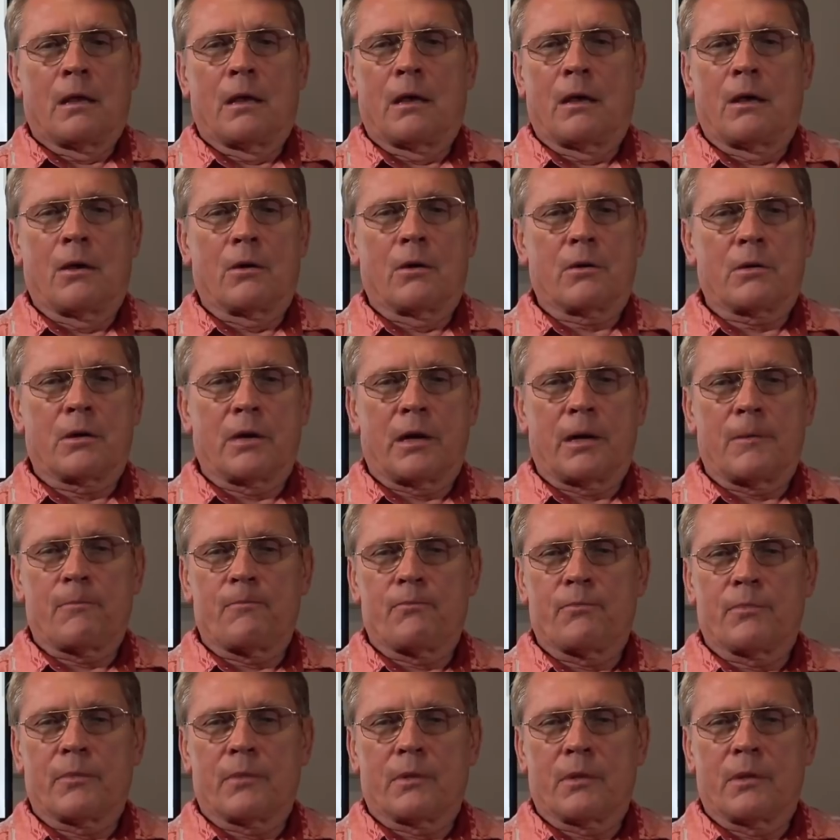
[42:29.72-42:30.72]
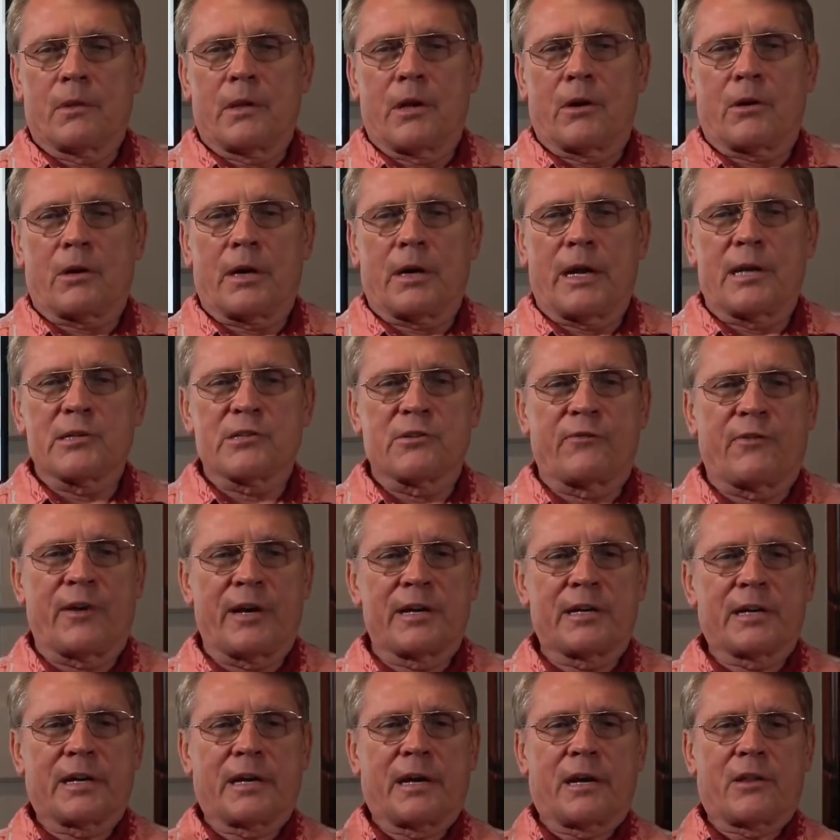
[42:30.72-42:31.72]
Okay. They're
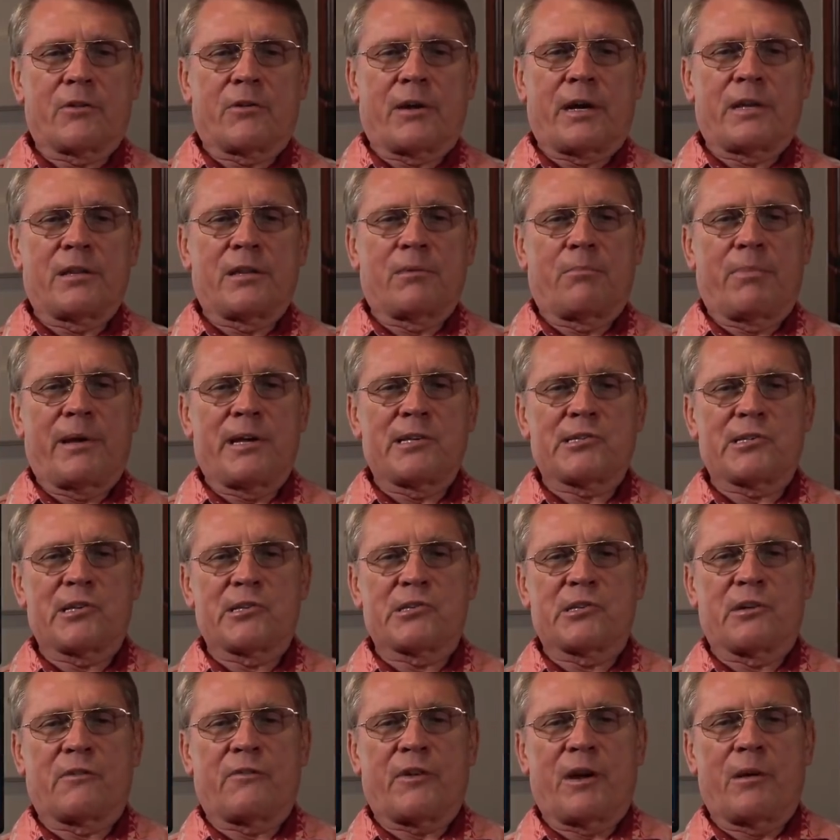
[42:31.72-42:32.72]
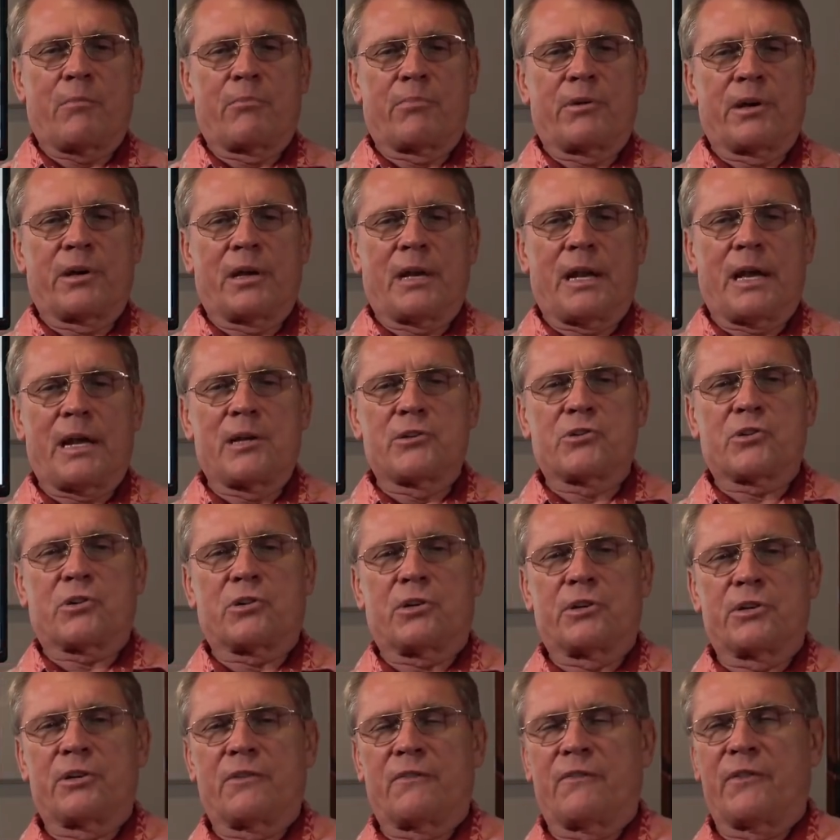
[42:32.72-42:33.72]
classified together on the basis of
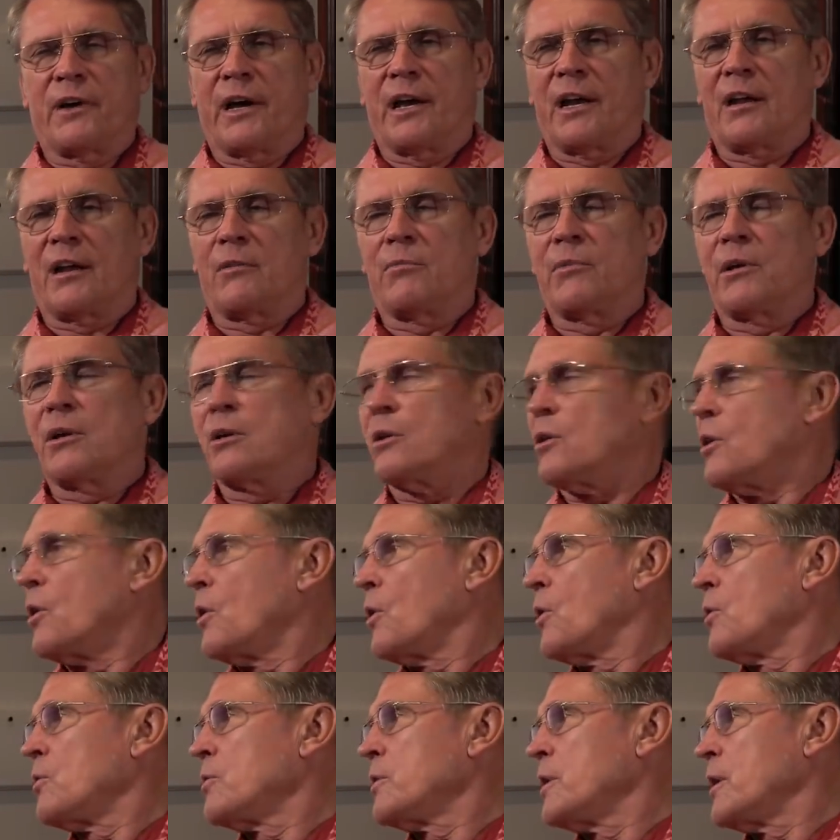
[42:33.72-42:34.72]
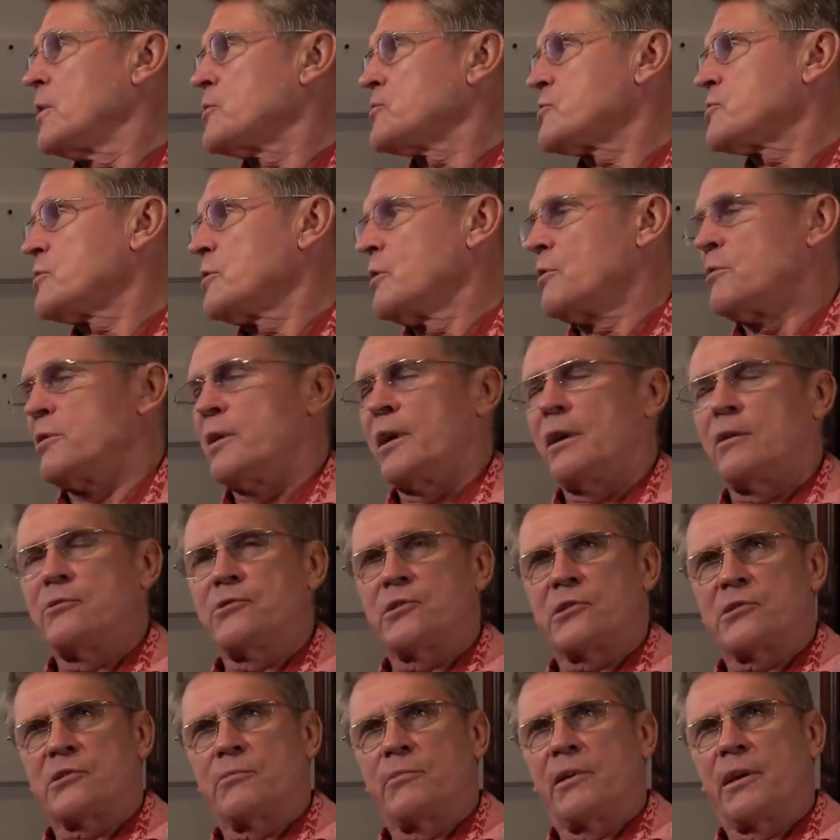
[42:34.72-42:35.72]
embryological development. Oh, now slow down
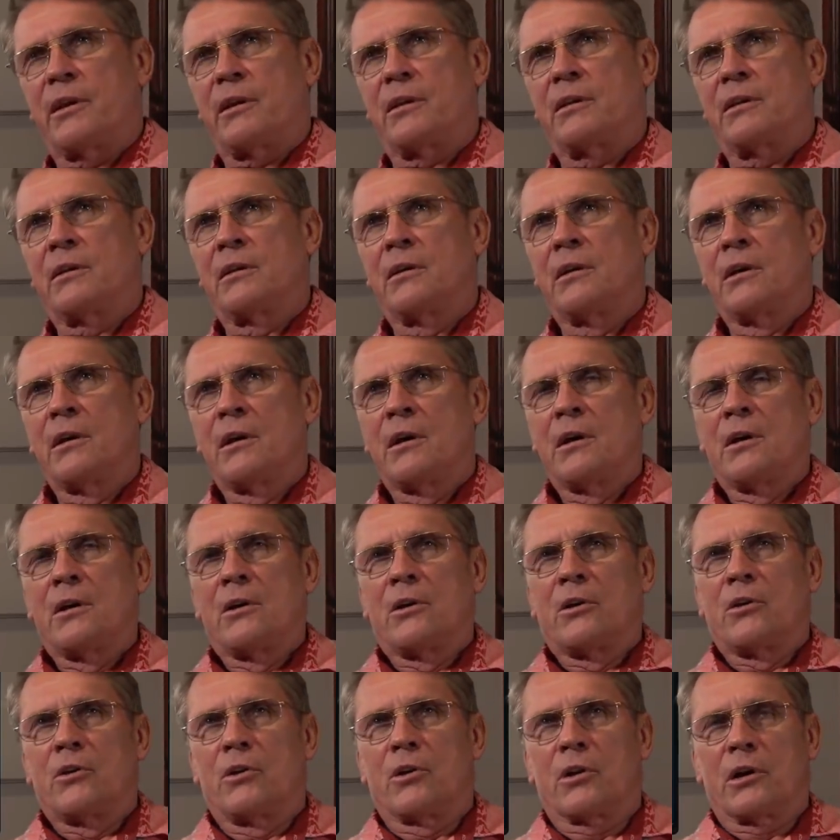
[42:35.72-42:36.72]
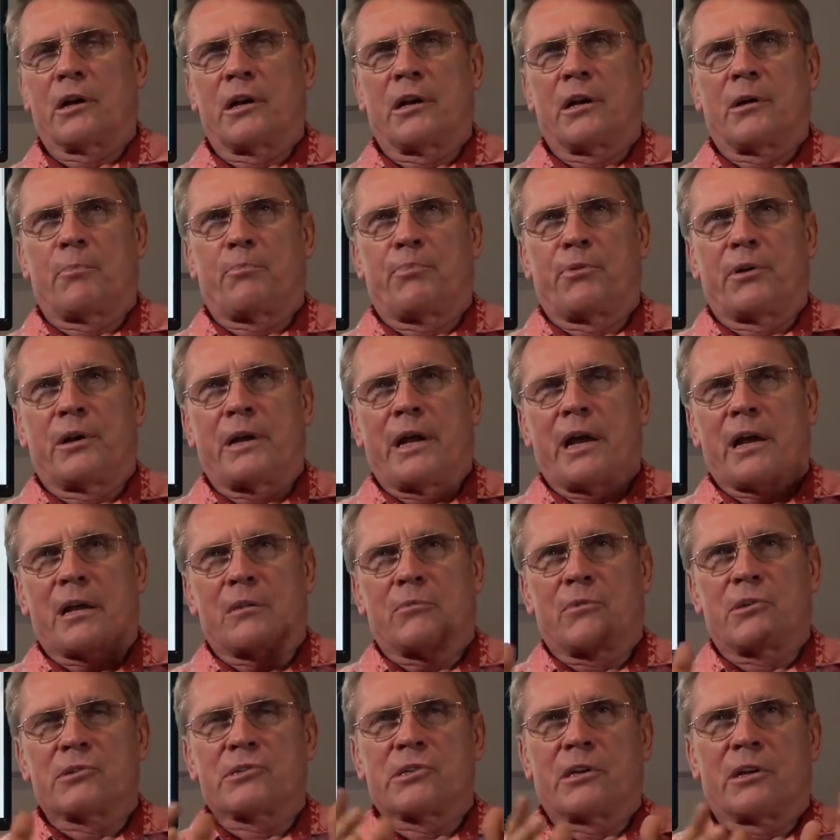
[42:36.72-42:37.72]
just a minute. You're going to put
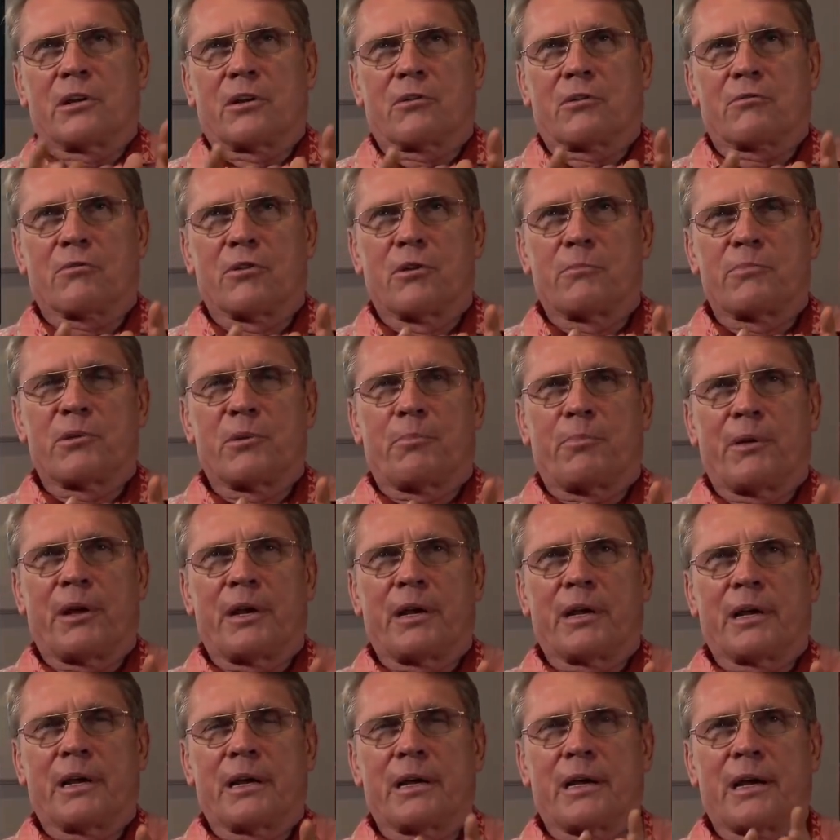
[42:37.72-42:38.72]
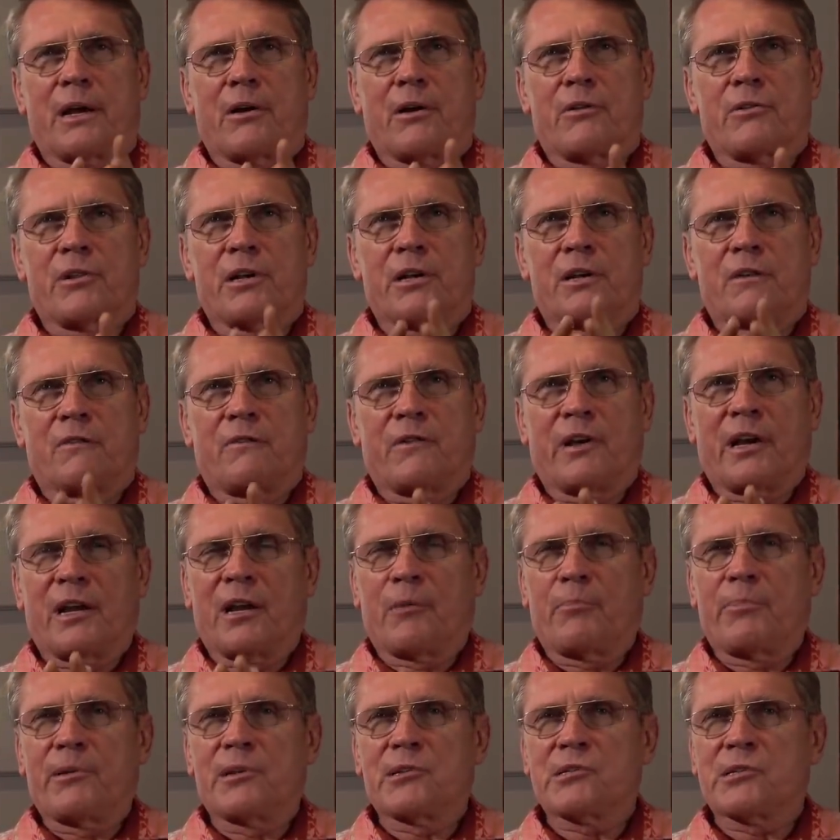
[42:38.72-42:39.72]
animals in a group depending on how they
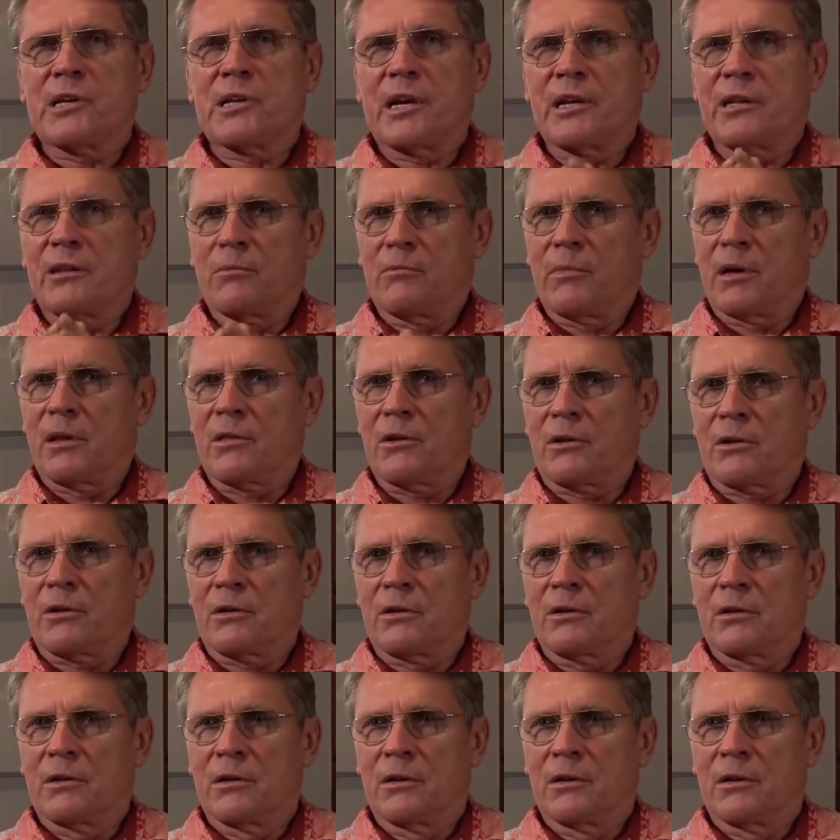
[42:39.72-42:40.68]
develop inside the mother.